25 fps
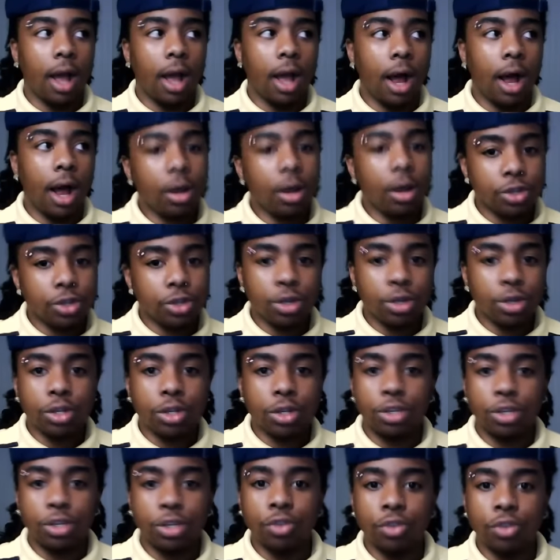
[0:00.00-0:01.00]
I'll talk
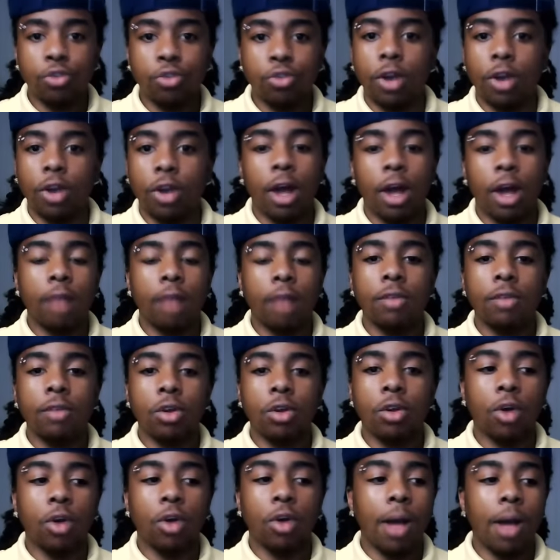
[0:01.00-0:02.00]
to you for however
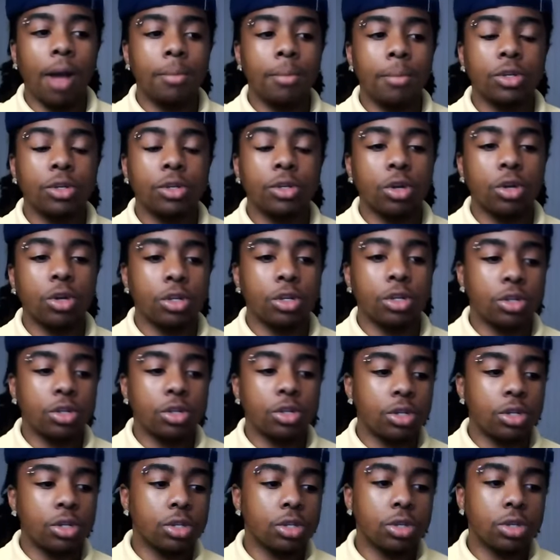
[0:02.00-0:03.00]
long. I've been talking to
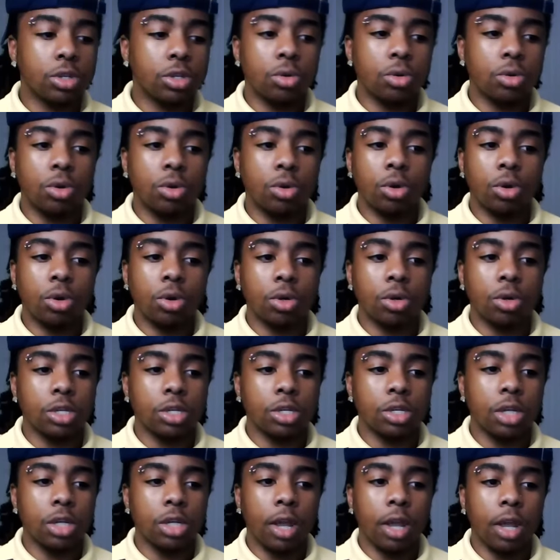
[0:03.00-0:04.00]
this little girl.
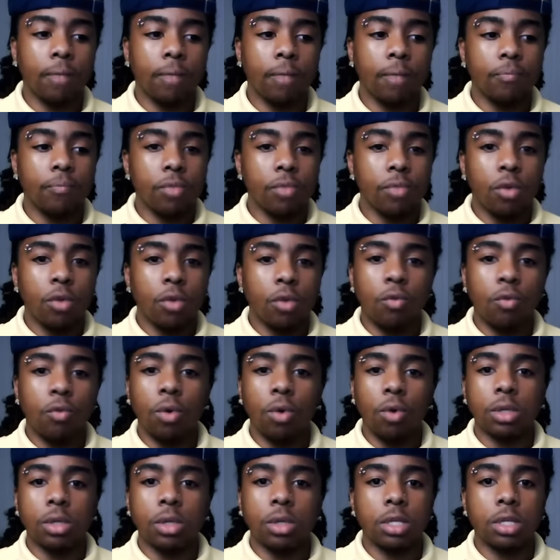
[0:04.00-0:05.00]
She's like
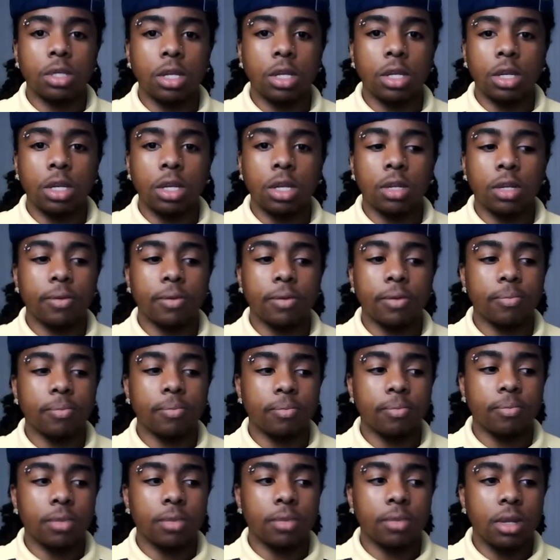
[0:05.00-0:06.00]
14
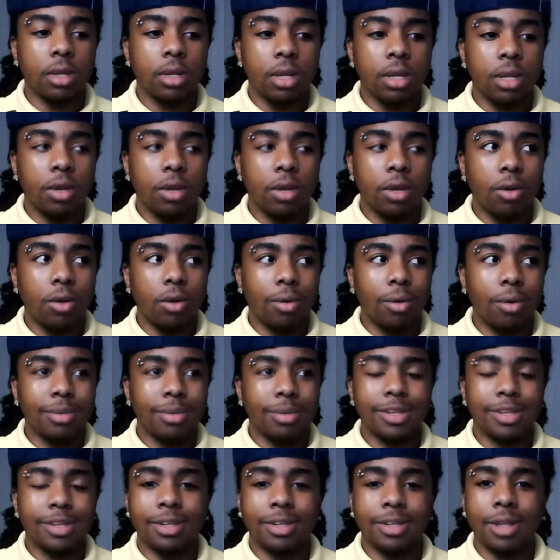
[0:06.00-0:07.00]

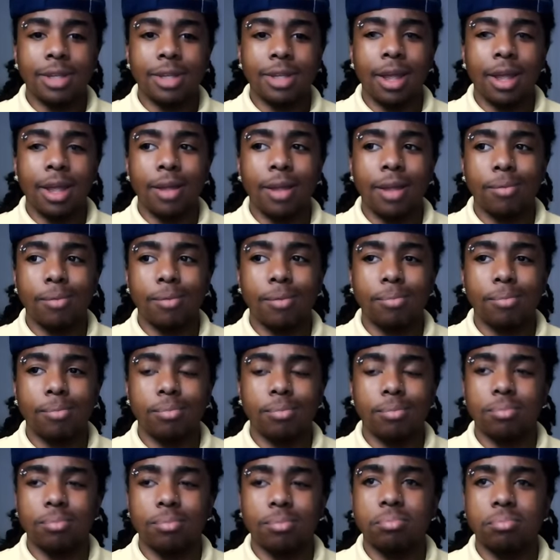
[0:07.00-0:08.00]
since like
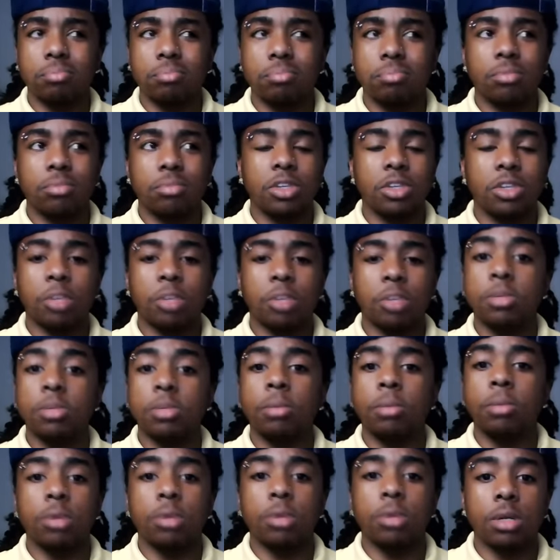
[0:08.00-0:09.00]

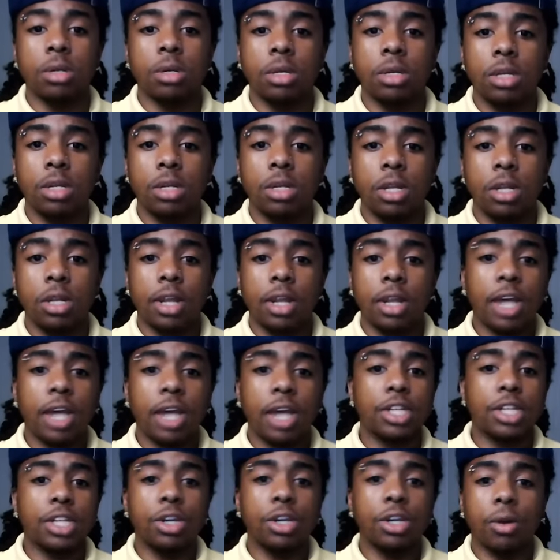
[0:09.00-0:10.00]
September
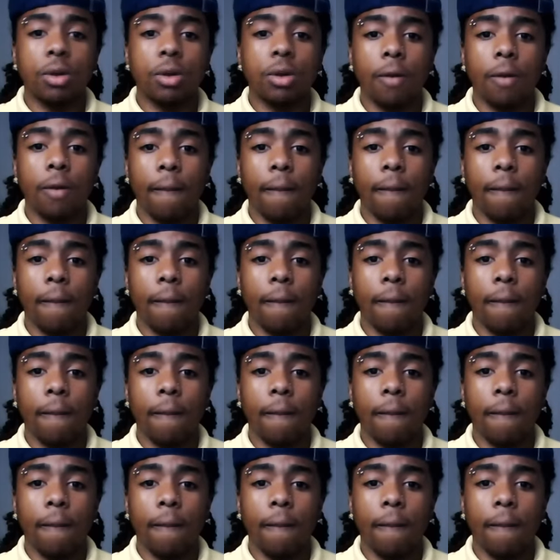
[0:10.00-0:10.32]
last year.